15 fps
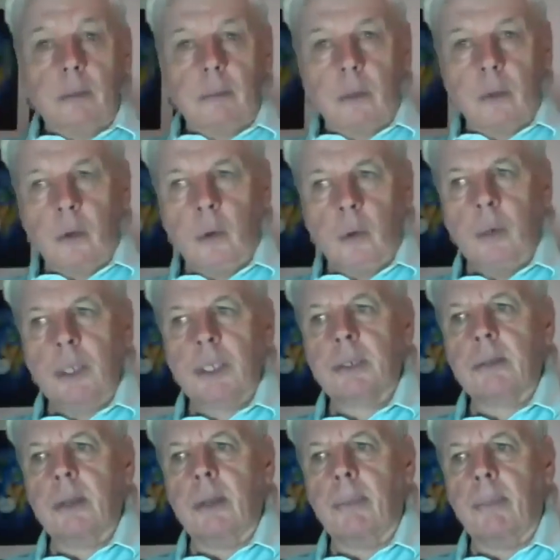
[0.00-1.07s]
who
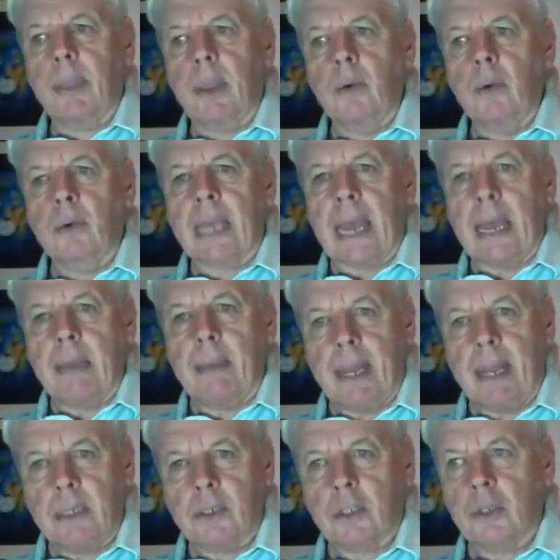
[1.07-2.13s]
came
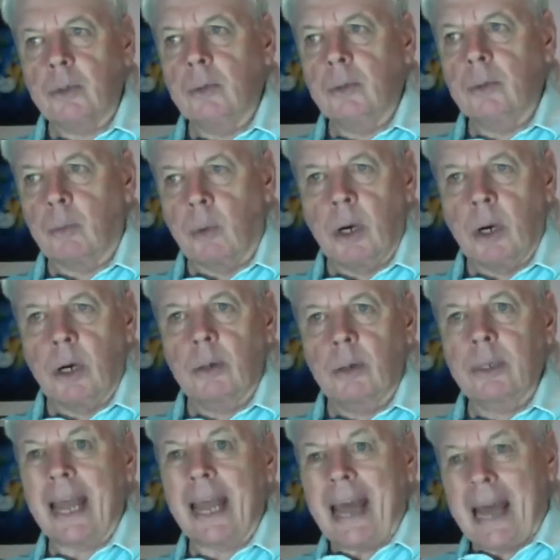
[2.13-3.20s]
into the
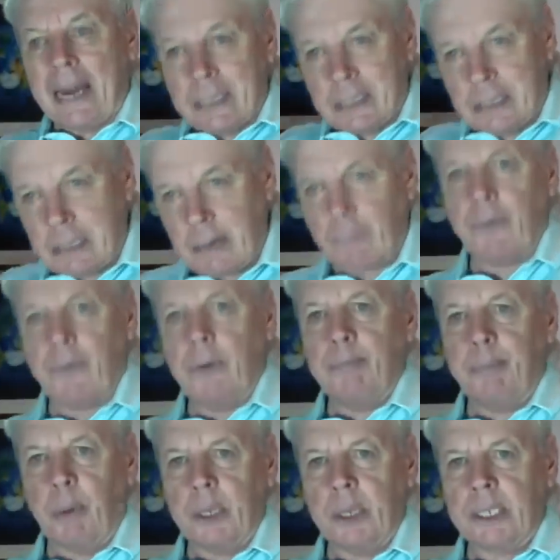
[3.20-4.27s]
world at a
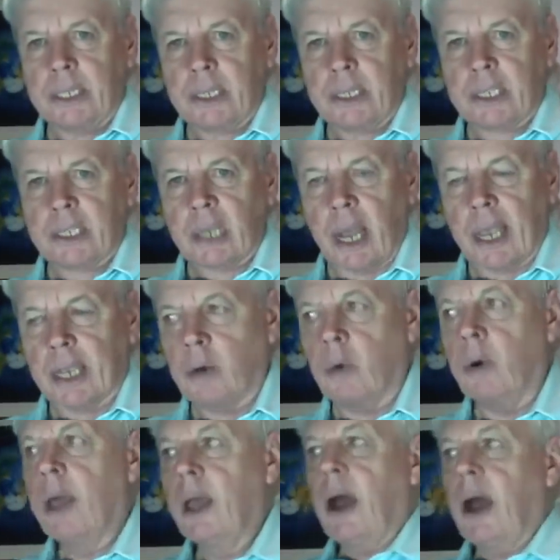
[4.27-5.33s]
different point in the
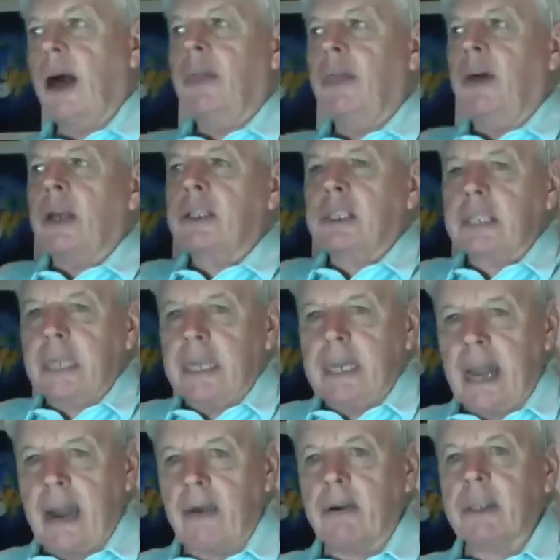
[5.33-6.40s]
cycle and thus
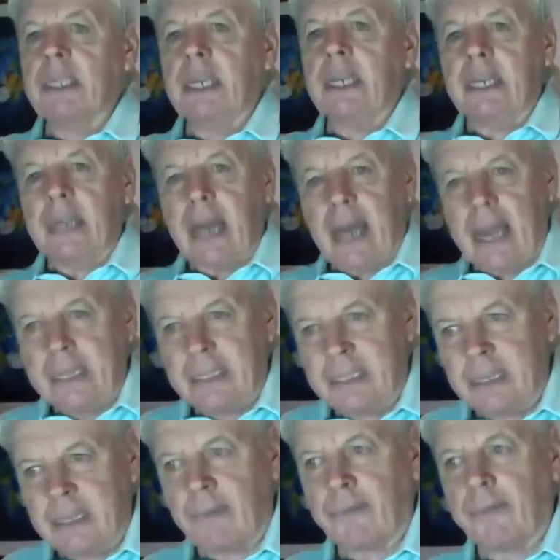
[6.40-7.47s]
inherited a
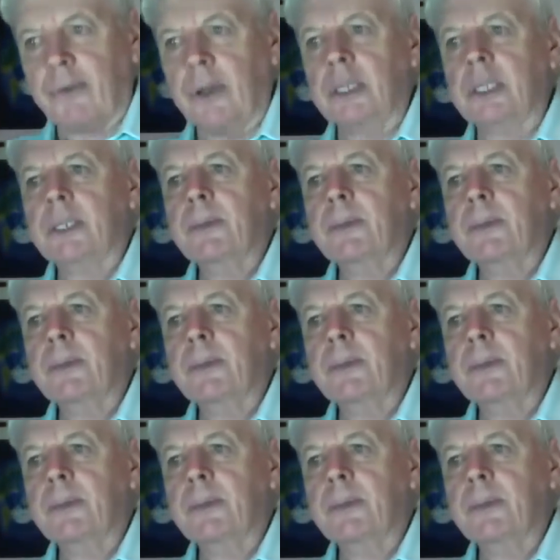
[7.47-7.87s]
different